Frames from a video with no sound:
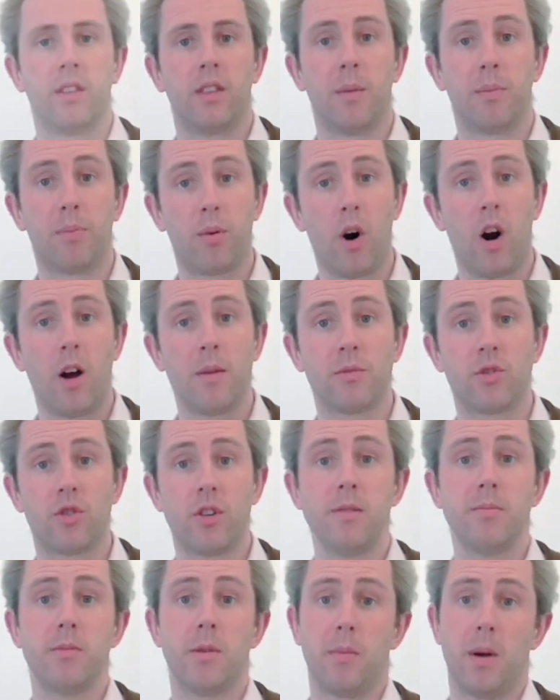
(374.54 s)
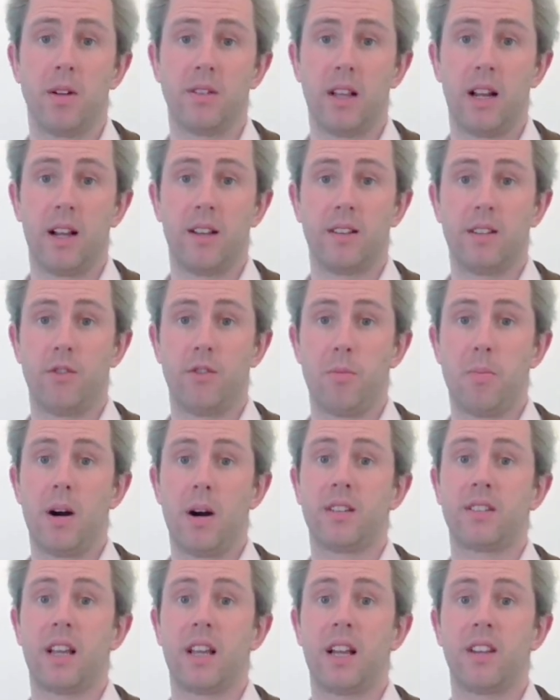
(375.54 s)
The prime treatment modality for
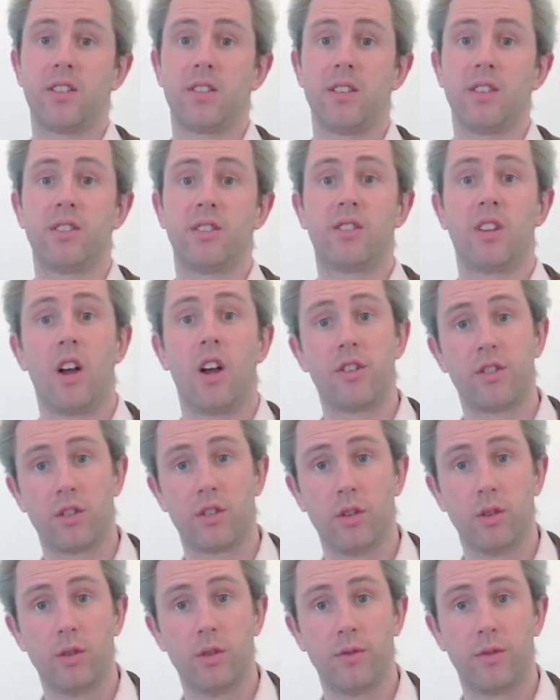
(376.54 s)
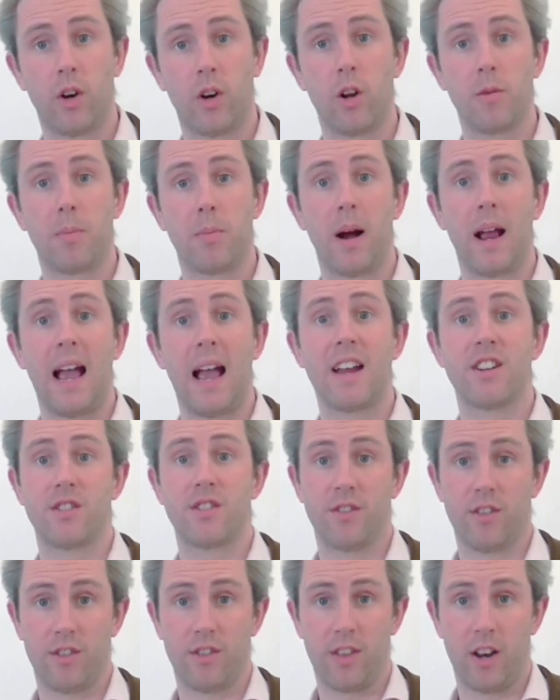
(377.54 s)
breast cancer is surgical, followed by
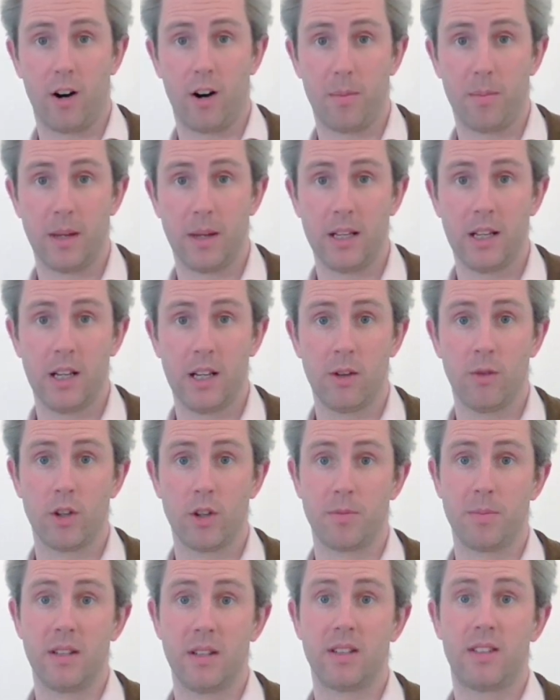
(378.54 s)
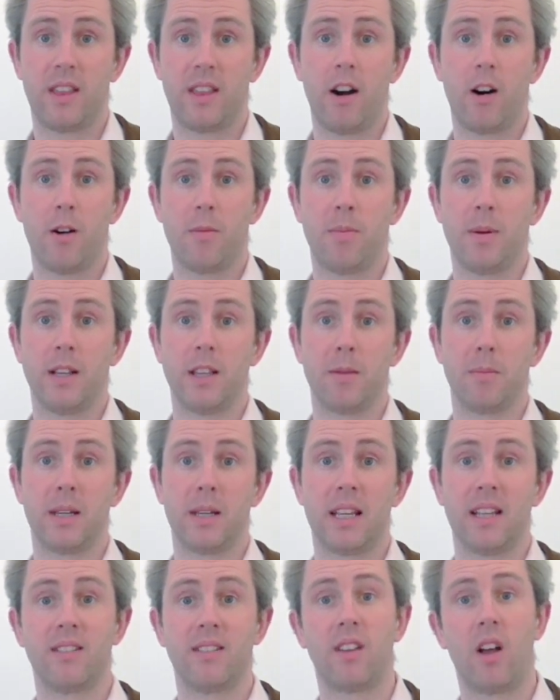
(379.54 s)
adjuvant therapy, which means therapy that
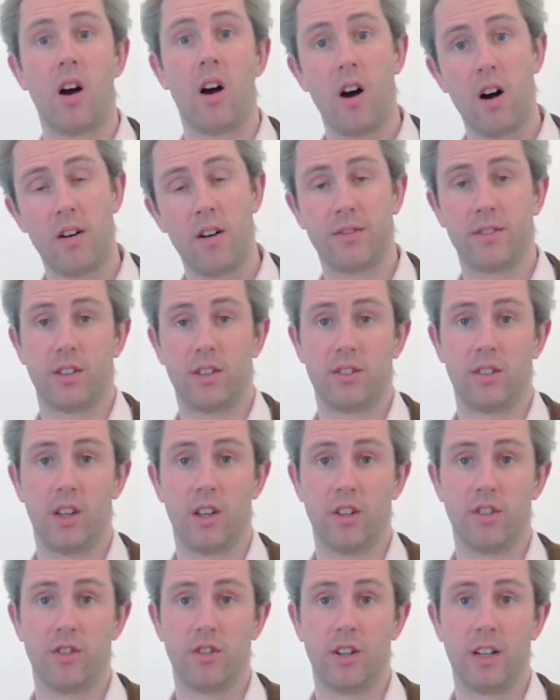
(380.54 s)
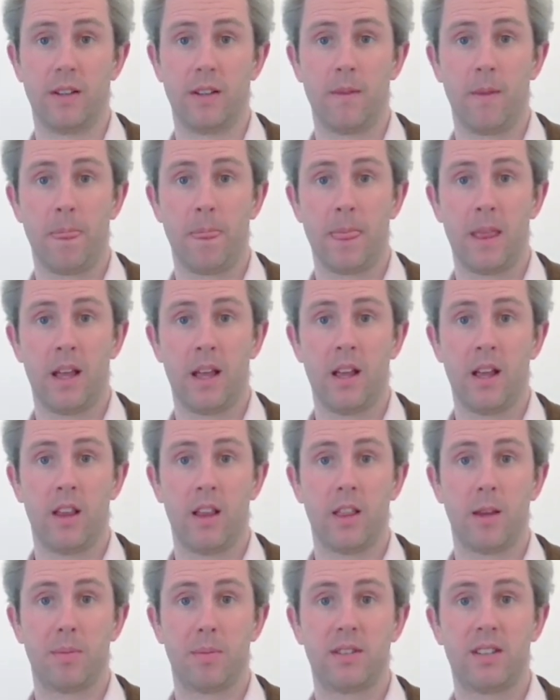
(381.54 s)
begins after surgery.
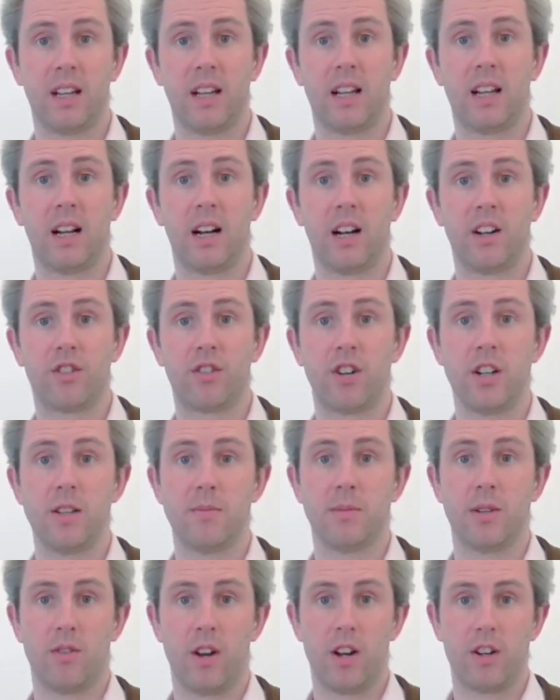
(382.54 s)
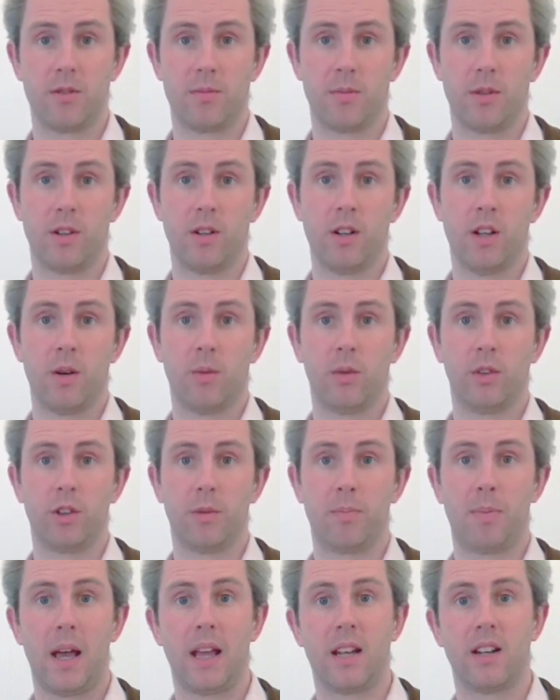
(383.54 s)
The particular treatment regimen will
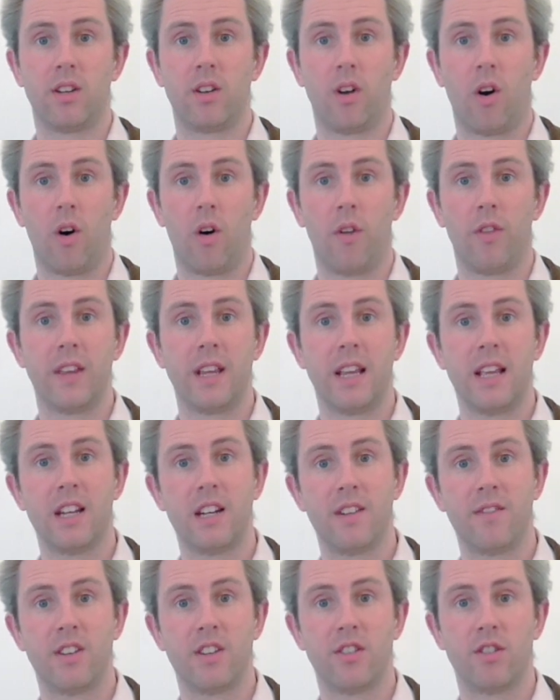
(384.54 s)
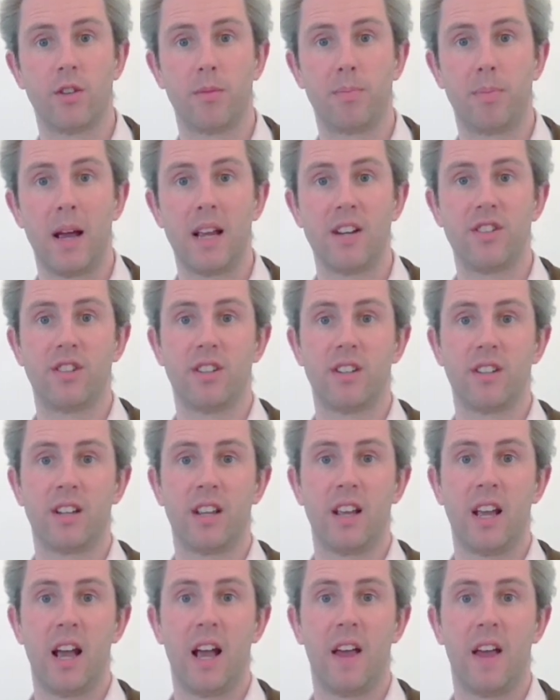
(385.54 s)
depend on the individual patient
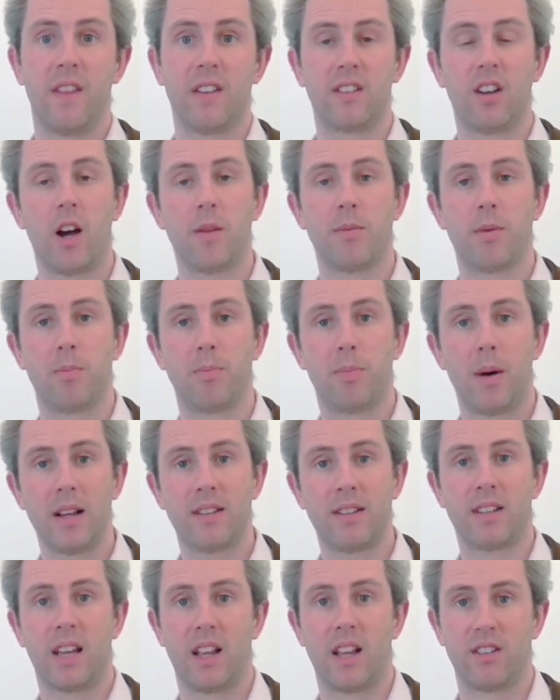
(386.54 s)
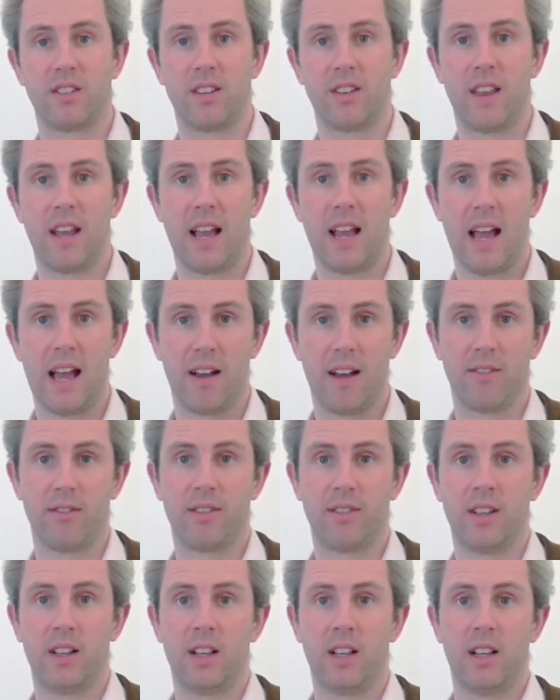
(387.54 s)
and the type of breast cancer they
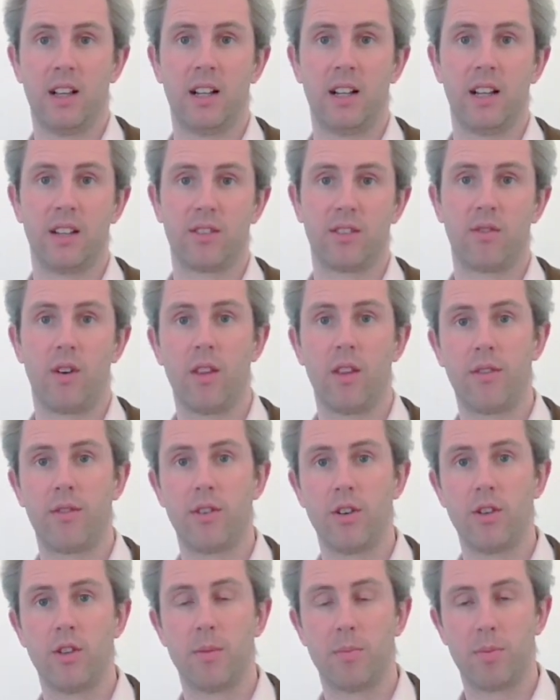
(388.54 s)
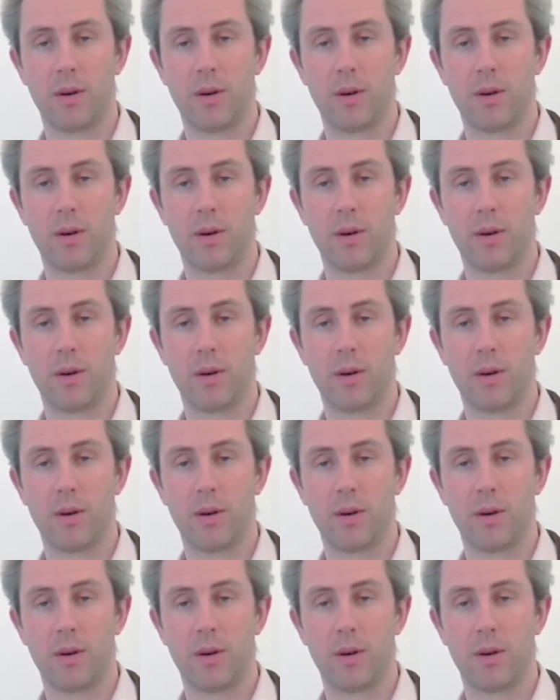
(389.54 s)
have. Let's run through the